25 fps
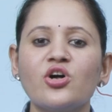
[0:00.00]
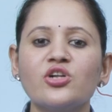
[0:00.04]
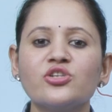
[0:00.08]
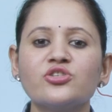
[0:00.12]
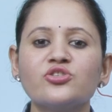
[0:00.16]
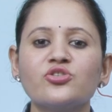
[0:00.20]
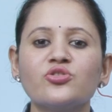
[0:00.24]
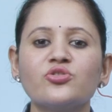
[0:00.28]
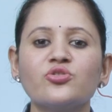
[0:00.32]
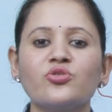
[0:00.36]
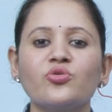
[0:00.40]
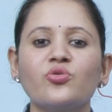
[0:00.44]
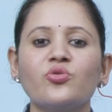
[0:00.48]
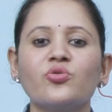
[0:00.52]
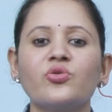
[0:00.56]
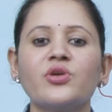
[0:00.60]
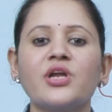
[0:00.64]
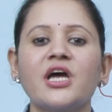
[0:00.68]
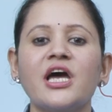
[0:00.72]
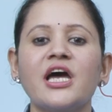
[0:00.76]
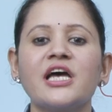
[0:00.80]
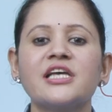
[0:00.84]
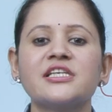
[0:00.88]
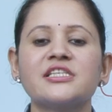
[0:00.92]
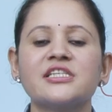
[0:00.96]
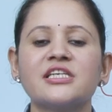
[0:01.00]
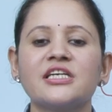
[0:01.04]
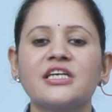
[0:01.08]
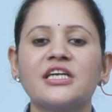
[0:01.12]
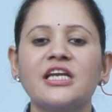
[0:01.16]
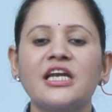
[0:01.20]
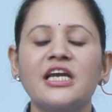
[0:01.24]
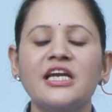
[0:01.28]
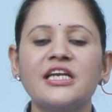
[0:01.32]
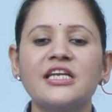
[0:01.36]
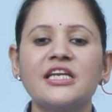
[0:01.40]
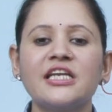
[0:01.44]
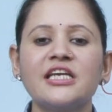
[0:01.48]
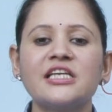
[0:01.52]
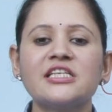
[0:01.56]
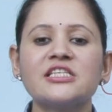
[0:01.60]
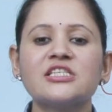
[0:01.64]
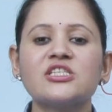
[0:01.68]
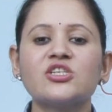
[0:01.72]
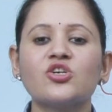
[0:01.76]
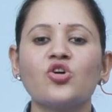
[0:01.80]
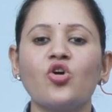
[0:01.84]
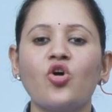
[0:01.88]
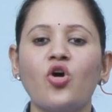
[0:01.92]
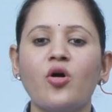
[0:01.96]
also known as the
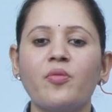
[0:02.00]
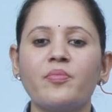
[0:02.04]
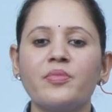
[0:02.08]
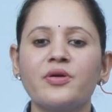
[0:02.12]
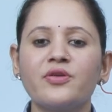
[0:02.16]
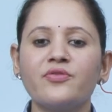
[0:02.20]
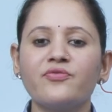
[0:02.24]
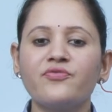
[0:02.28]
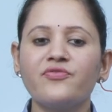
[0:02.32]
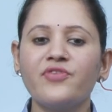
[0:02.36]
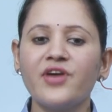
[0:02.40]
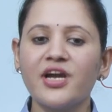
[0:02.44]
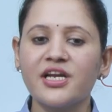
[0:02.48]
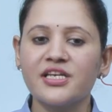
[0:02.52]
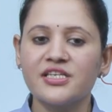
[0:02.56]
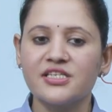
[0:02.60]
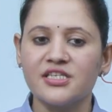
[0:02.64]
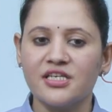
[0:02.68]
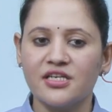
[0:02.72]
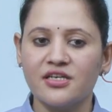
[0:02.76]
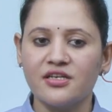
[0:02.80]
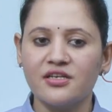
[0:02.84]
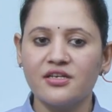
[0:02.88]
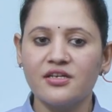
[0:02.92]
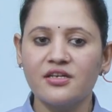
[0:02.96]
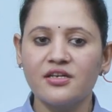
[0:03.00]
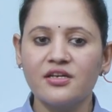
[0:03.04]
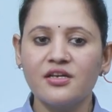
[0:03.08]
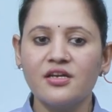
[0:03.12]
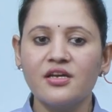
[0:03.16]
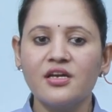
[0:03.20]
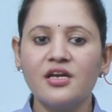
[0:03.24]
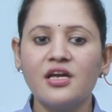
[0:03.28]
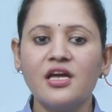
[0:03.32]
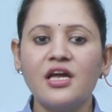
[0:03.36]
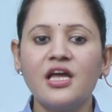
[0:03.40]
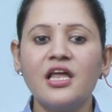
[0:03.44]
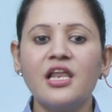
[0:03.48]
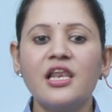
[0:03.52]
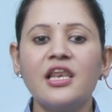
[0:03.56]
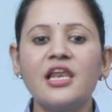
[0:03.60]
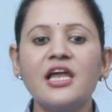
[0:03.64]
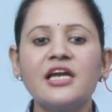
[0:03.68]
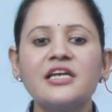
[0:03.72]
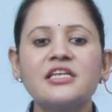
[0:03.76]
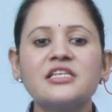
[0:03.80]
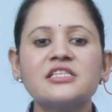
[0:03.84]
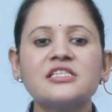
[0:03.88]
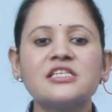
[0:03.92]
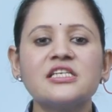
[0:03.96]
greatest common factor.
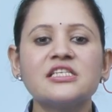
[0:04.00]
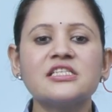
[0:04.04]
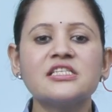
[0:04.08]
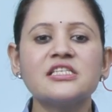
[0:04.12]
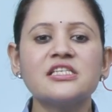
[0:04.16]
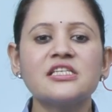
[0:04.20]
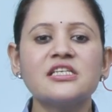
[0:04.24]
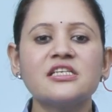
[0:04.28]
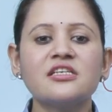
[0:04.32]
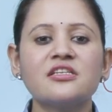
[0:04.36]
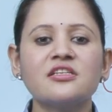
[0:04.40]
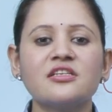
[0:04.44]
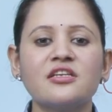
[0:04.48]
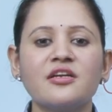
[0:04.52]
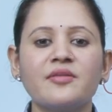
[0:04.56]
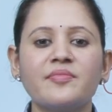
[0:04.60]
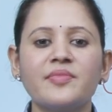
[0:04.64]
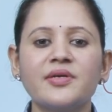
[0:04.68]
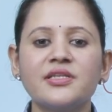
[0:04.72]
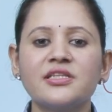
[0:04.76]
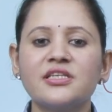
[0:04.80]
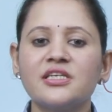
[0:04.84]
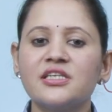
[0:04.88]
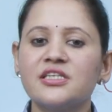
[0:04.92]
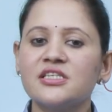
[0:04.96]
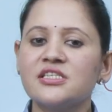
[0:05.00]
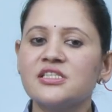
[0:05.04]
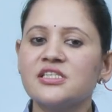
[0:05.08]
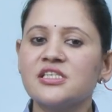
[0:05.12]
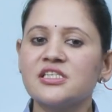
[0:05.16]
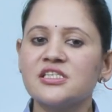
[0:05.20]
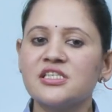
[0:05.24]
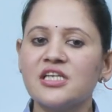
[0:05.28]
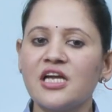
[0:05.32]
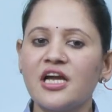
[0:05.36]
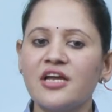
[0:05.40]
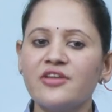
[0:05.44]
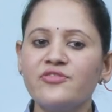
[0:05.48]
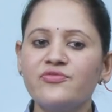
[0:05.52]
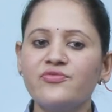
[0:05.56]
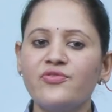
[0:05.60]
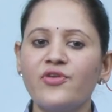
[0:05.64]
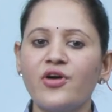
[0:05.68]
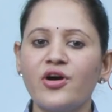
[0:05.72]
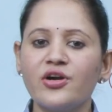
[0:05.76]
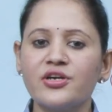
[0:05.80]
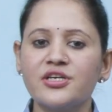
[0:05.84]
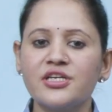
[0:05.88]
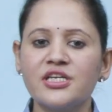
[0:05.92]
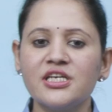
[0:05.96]
Let us consider the number 36 and
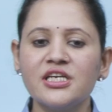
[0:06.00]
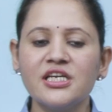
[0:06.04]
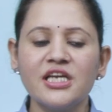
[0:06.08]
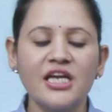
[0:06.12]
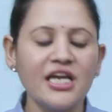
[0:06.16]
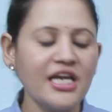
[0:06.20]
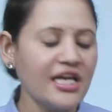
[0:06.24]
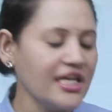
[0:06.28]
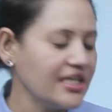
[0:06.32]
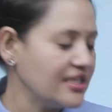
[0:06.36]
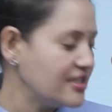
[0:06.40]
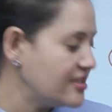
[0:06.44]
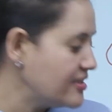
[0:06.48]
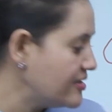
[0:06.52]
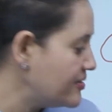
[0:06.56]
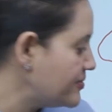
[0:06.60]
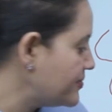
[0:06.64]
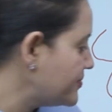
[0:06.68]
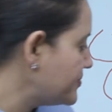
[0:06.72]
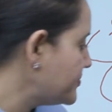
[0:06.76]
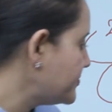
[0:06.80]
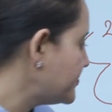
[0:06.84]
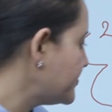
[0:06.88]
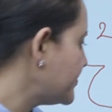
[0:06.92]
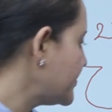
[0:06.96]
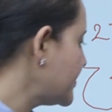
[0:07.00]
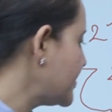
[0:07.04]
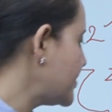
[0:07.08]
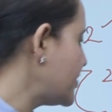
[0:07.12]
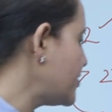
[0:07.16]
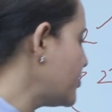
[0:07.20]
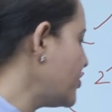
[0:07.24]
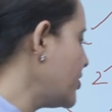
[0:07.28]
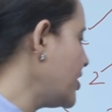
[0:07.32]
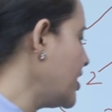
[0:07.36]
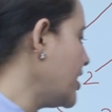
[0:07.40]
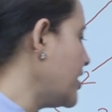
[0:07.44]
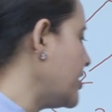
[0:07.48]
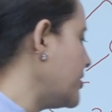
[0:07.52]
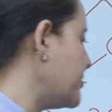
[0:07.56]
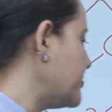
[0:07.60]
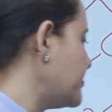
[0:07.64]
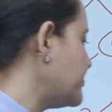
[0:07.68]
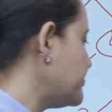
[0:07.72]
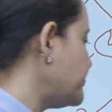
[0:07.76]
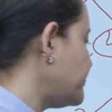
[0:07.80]
48. So here